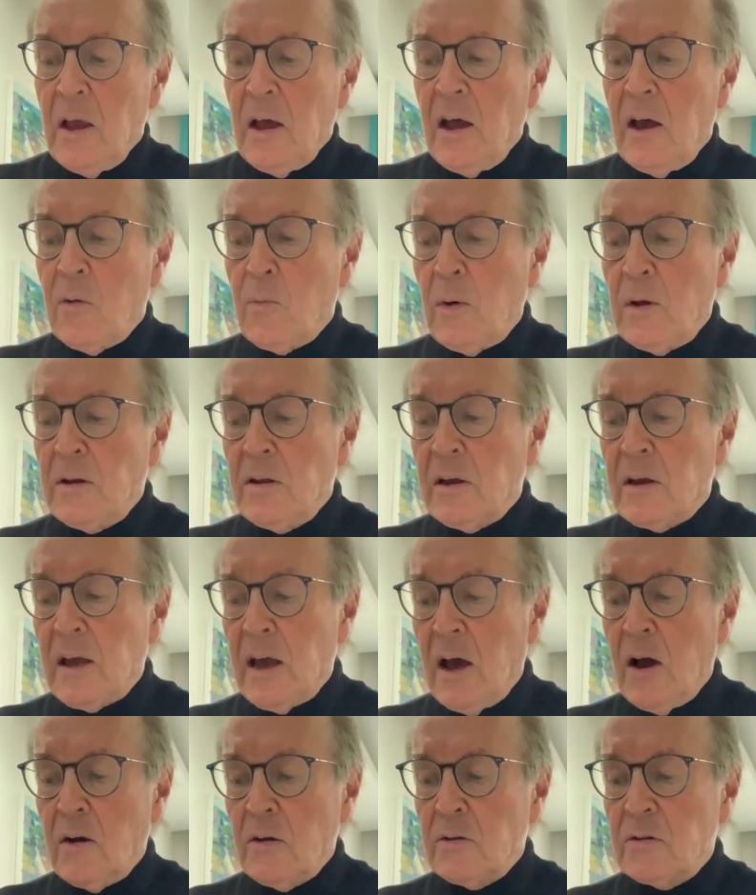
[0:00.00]
And when you're
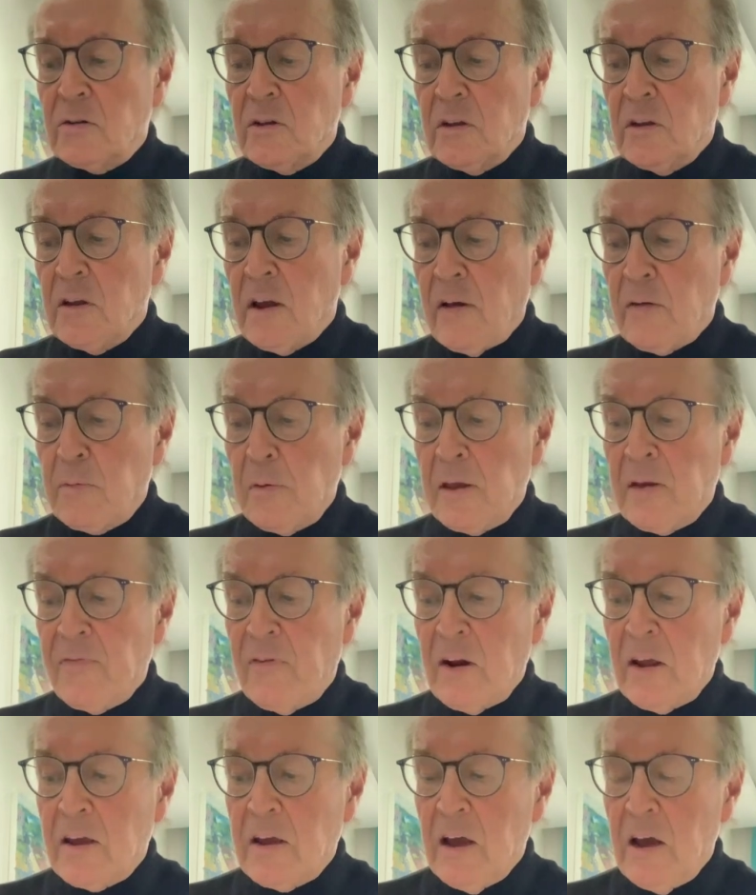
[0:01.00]
counting, you have to be
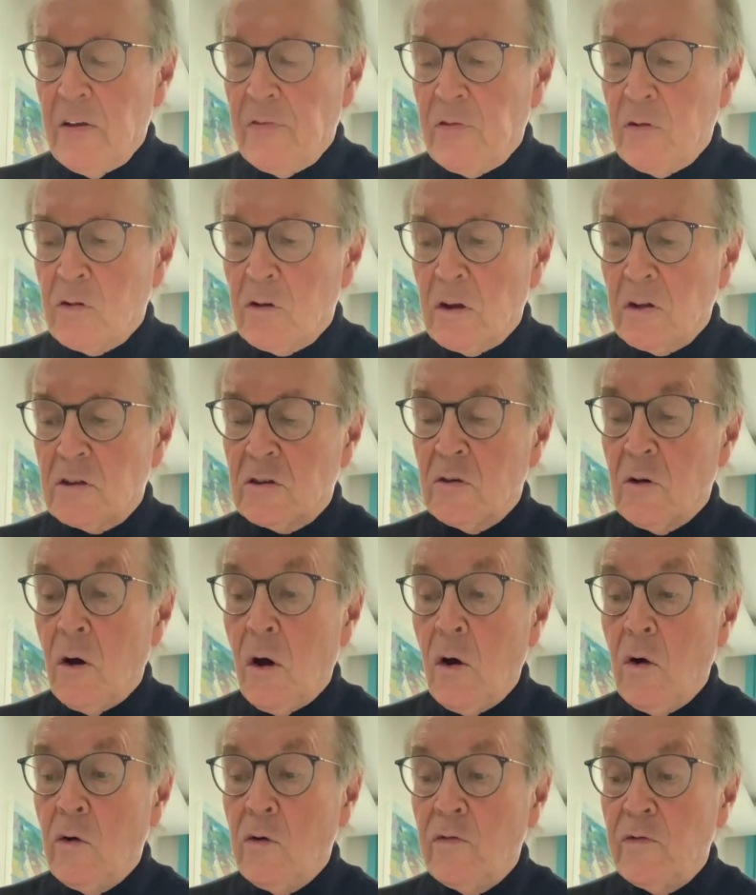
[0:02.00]
very careful not to
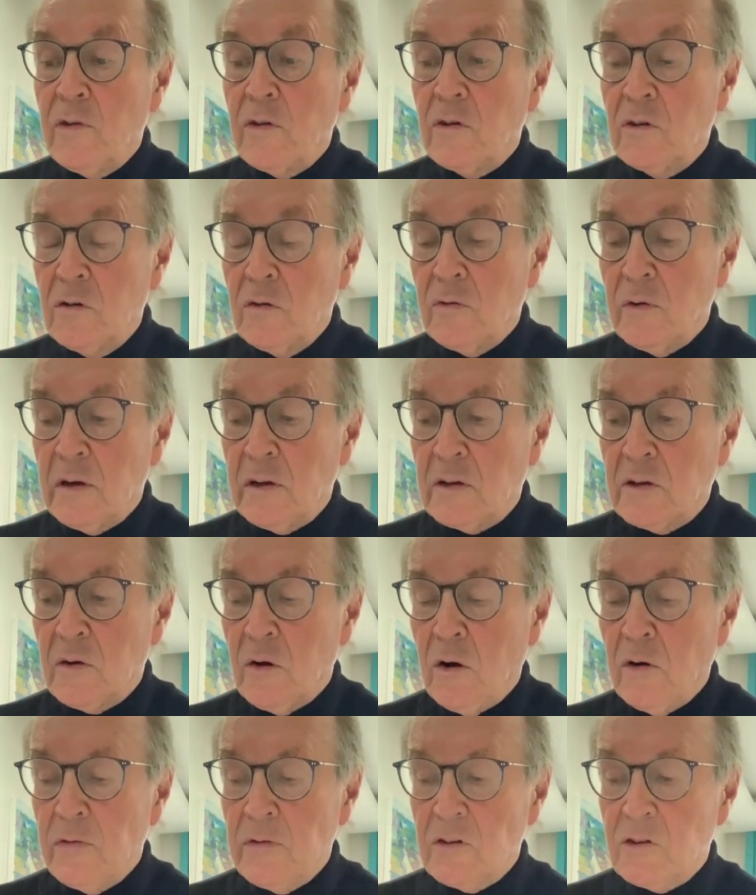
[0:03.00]
overdo it, to
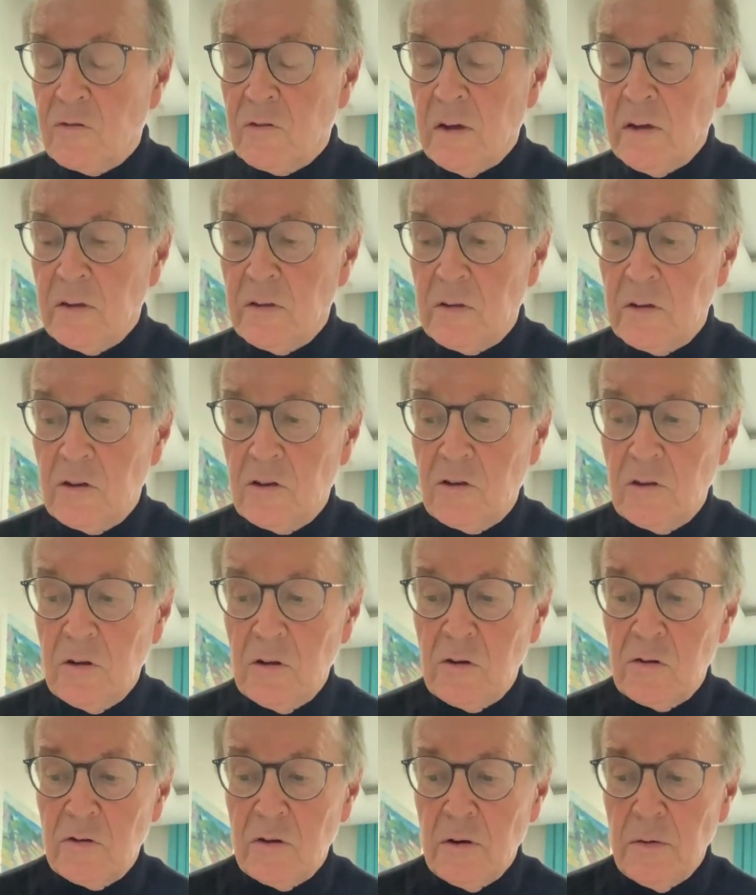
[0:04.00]
overstress the
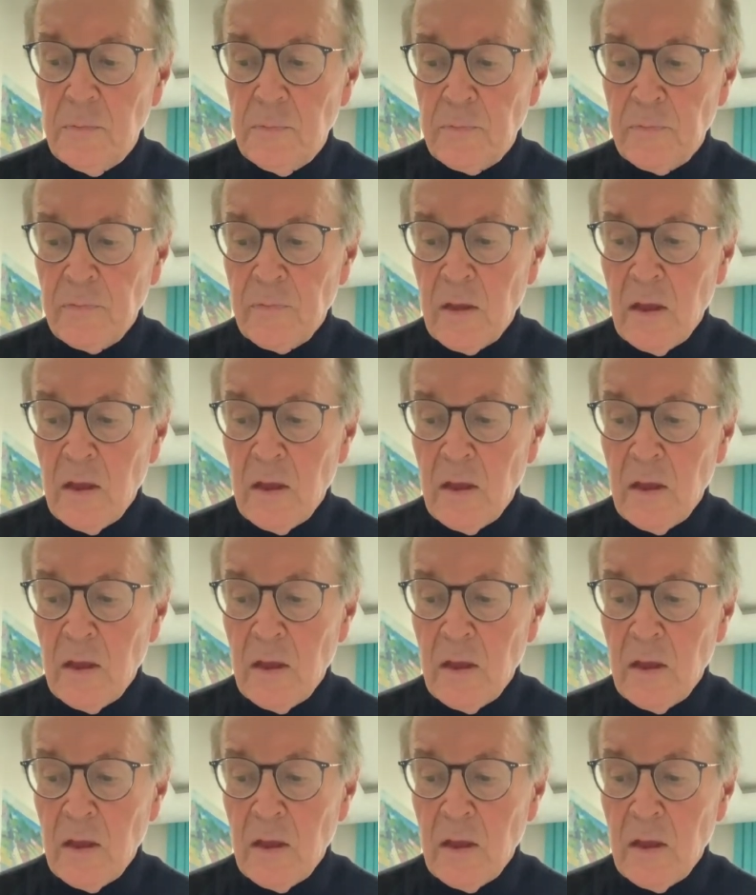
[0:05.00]
children.